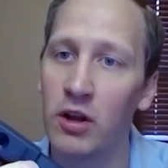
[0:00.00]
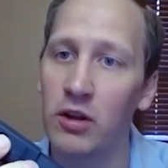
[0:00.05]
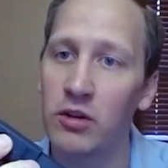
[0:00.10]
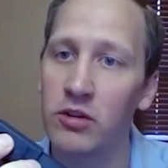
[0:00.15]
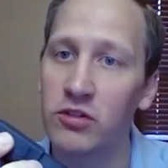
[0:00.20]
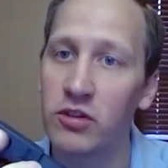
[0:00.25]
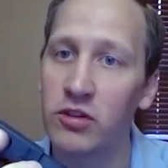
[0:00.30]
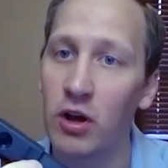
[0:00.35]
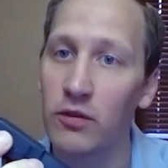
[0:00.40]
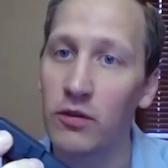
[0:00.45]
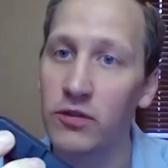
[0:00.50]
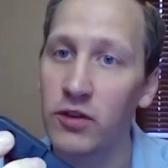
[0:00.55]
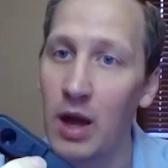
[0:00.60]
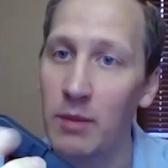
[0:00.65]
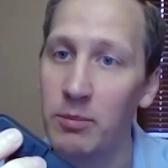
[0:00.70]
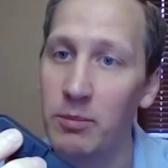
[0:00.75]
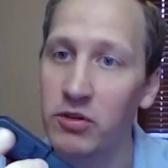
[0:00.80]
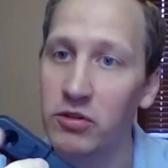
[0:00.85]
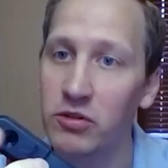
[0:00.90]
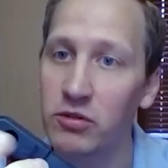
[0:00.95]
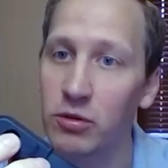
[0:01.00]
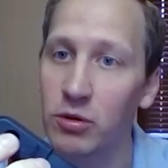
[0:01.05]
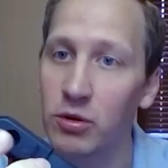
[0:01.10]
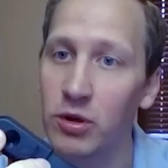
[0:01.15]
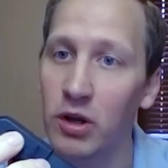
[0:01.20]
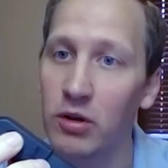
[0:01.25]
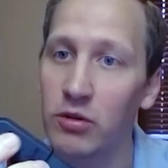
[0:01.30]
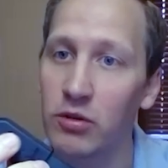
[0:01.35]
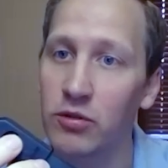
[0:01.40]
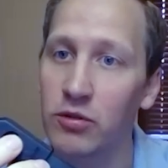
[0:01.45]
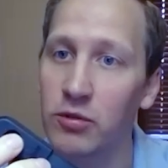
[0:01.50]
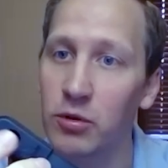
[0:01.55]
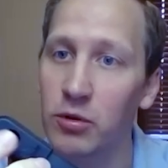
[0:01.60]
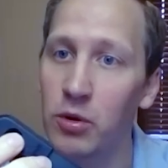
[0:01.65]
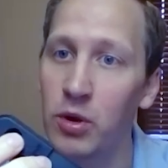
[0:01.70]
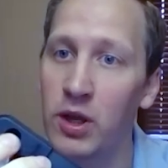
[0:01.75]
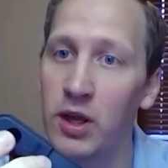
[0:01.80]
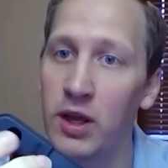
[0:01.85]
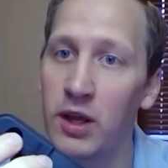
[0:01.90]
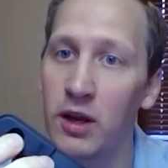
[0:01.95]
Self-tapping screw goes
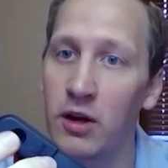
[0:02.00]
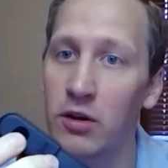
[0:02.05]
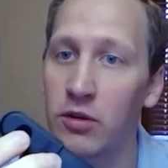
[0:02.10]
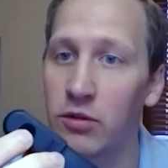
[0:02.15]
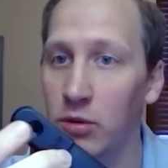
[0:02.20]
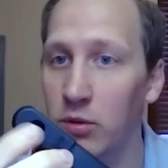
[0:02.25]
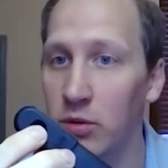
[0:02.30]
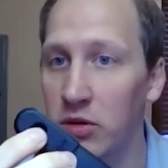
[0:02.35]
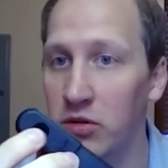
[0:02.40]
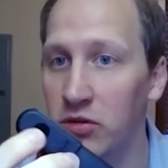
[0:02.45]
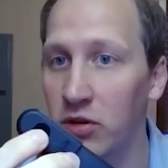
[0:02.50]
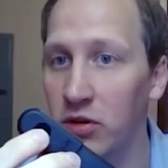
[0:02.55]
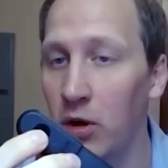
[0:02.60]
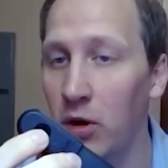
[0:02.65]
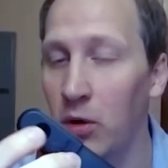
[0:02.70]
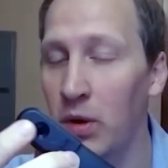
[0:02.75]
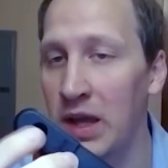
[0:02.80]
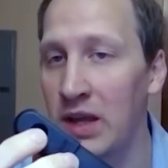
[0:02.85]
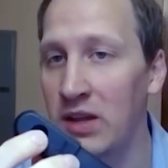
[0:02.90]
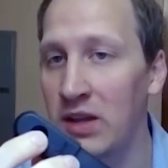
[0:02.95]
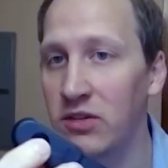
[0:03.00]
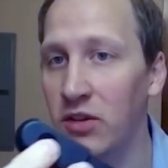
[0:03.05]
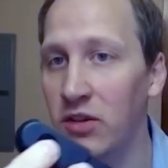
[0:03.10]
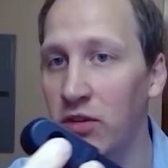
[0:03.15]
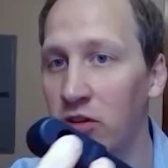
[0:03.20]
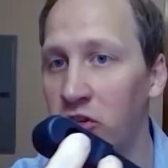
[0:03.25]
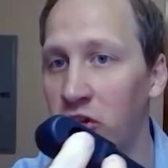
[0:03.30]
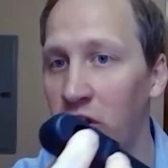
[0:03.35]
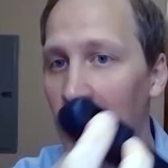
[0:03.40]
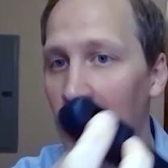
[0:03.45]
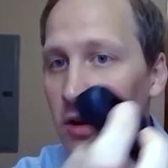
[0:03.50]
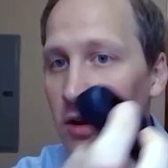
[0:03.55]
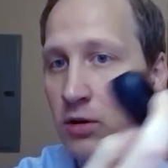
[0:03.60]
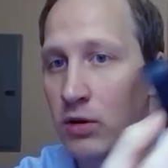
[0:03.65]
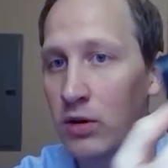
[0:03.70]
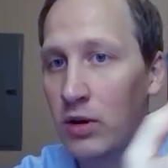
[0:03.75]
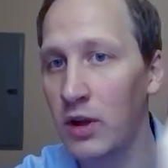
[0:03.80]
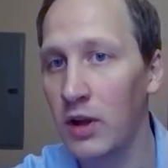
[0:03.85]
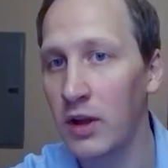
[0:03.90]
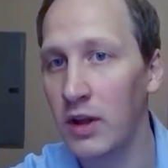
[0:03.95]
through here, through this hole, into the
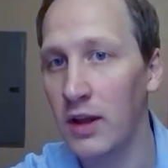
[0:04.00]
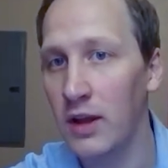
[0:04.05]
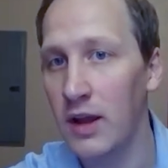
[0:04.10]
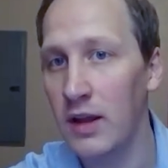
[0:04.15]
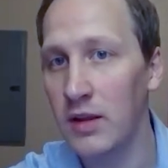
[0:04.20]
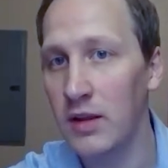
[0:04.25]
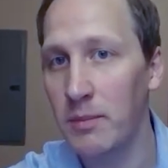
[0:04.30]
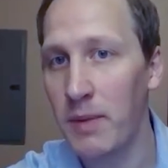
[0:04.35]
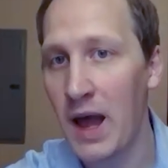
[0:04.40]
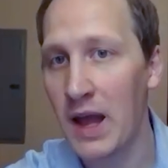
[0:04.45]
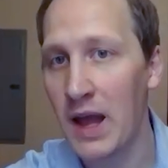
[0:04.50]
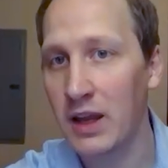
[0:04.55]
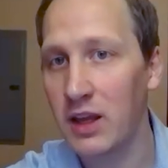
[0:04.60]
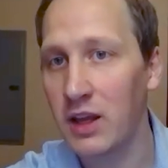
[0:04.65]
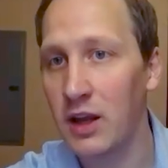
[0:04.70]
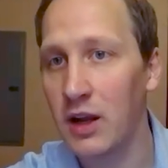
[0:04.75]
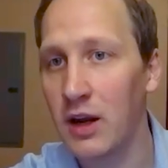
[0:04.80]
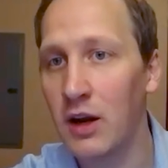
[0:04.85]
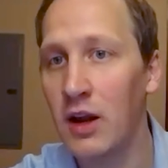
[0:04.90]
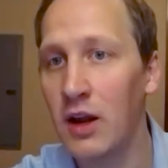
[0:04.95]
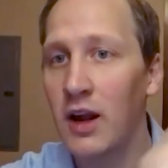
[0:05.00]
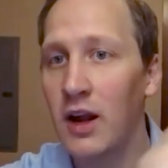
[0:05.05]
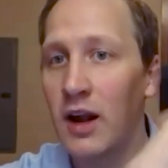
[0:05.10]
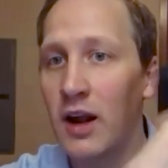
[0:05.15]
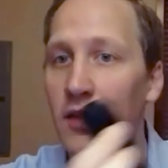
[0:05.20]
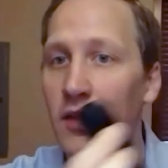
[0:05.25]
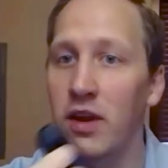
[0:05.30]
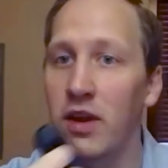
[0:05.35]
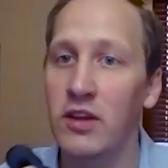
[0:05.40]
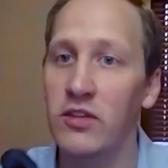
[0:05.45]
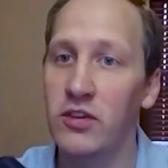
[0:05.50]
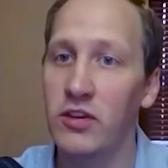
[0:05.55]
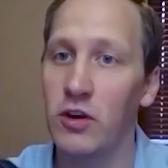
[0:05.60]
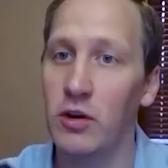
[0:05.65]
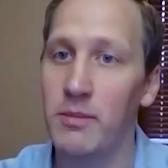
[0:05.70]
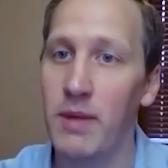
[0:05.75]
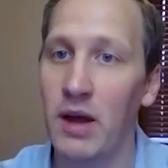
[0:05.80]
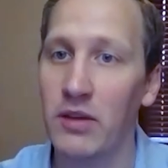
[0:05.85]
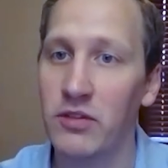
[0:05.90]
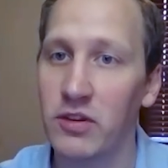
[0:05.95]
channel in the back here, and then into your
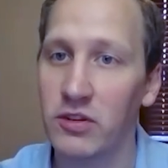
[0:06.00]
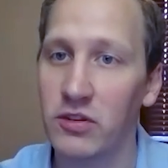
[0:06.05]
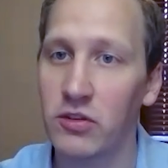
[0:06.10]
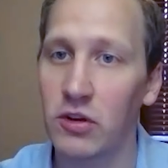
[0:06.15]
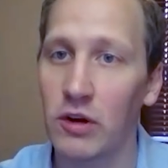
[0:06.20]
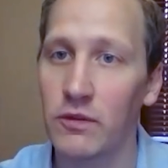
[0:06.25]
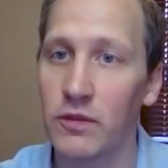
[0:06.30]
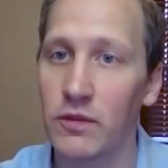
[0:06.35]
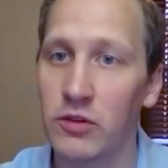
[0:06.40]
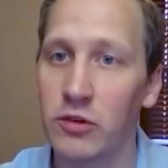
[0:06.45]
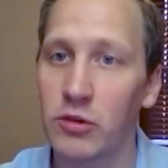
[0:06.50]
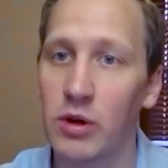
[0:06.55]
mounting surface.